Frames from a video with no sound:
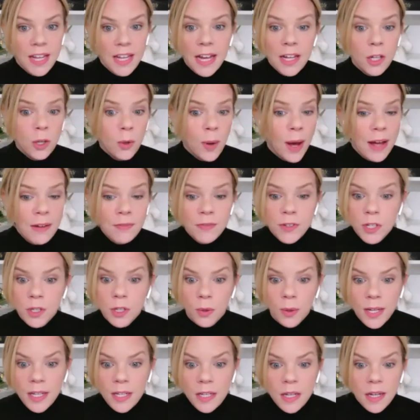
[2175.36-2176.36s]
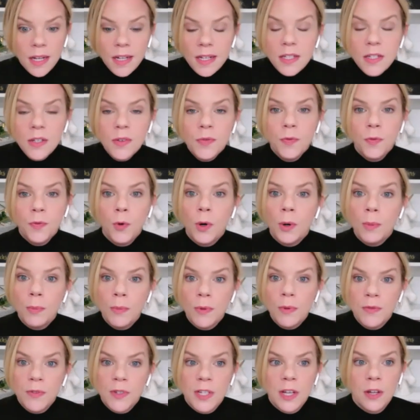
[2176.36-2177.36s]
Yeah, you have to. It's a form
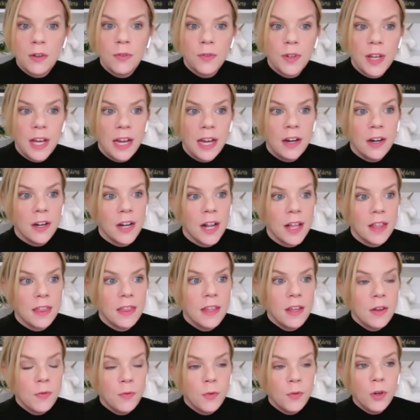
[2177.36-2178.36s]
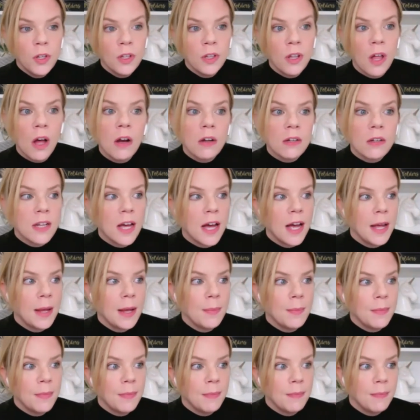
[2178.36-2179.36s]
of self-care. And I think for a long
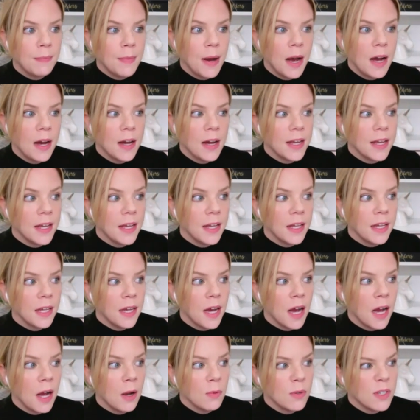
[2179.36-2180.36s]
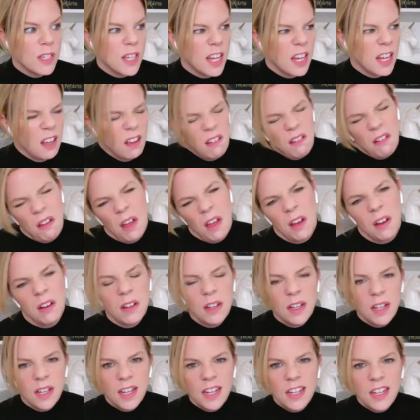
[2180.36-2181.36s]
time, I was like,
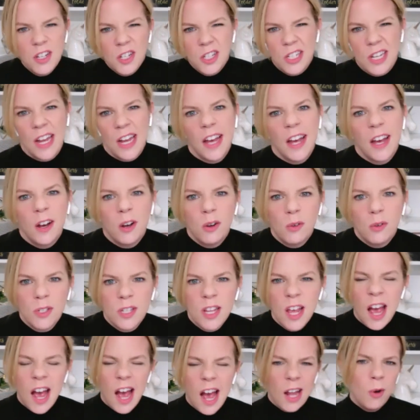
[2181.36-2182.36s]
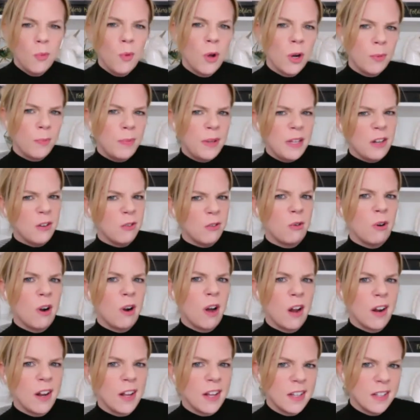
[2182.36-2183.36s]
it's just a house. I don't want to be
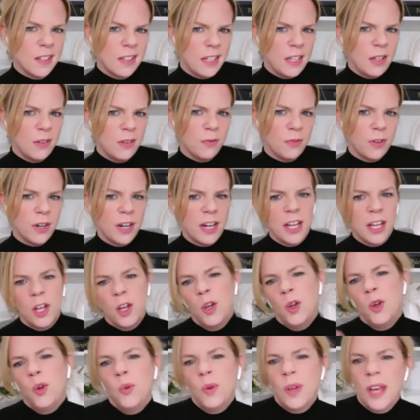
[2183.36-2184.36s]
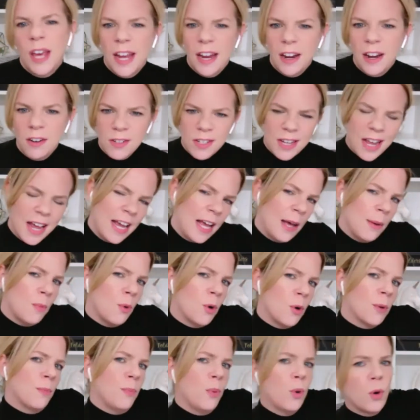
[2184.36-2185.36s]
neurotic clean freak. Who cares? I got
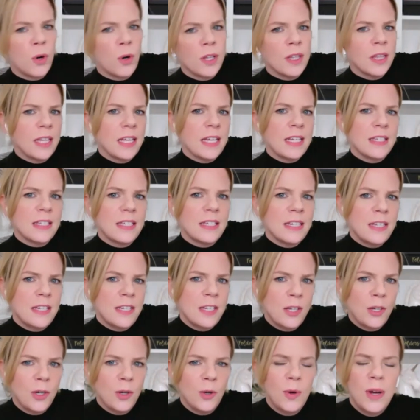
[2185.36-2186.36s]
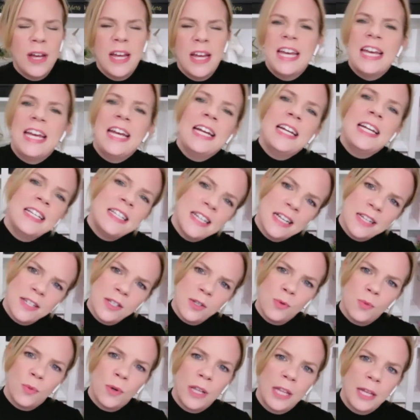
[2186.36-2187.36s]
more important things to do. It
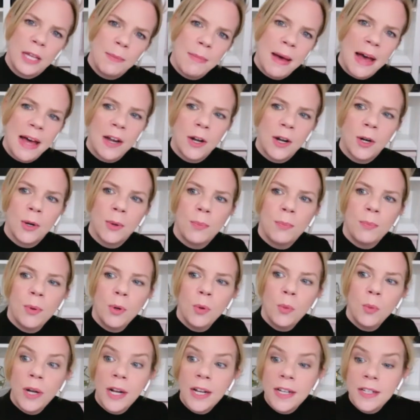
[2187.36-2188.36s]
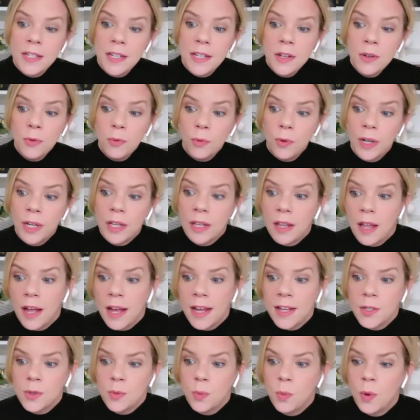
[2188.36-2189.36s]
doesn't really matter. But what I didn't
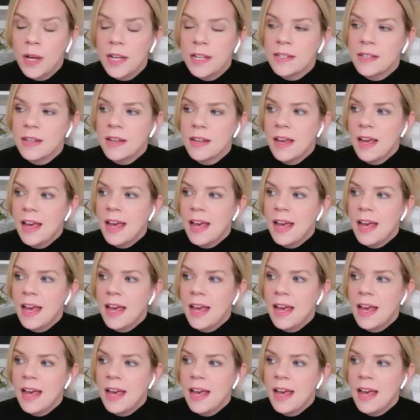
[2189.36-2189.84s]
realize was